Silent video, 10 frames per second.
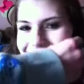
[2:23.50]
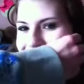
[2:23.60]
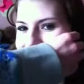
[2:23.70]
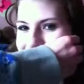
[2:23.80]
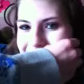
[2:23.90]
I
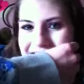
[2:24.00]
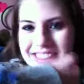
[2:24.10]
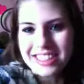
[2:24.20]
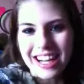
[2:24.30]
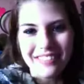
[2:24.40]
mean,
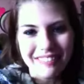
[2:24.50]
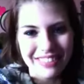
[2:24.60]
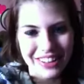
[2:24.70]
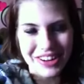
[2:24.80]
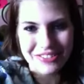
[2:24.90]
just comment
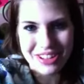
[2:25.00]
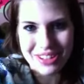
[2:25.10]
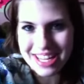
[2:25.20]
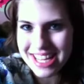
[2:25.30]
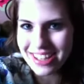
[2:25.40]
below if you
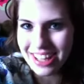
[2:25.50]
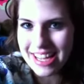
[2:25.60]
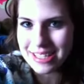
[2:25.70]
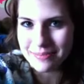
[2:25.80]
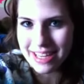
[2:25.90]
think he
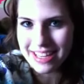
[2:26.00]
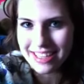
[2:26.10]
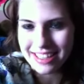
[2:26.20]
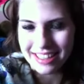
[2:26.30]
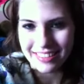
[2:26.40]
likes me.
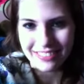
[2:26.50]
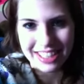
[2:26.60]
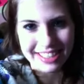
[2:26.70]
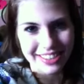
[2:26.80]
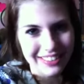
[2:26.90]
I
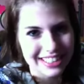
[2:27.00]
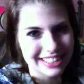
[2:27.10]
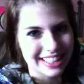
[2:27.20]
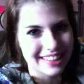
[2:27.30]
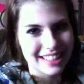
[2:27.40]
mean, he's always
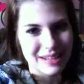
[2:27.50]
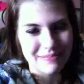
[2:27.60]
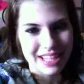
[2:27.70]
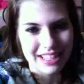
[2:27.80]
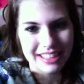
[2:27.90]
staring at
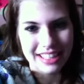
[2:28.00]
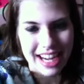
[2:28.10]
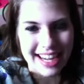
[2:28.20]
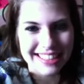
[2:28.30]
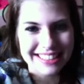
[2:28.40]
me.
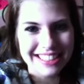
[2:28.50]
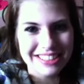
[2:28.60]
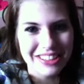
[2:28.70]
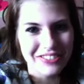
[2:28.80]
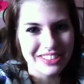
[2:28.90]
I just need to
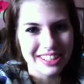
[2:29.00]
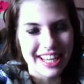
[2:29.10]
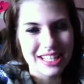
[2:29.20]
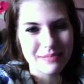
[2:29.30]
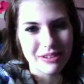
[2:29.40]
know if he
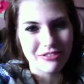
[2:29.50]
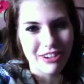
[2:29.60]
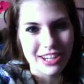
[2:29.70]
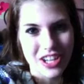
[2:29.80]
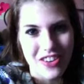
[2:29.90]
likes me
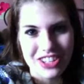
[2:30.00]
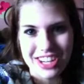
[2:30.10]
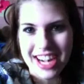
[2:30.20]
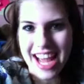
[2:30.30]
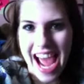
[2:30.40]
before I go and
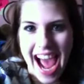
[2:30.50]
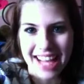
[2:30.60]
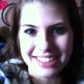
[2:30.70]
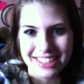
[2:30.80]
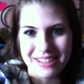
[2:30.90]
try to
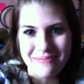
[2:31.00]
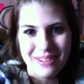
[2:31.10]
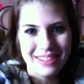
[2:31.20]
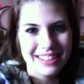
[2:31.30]
ask him.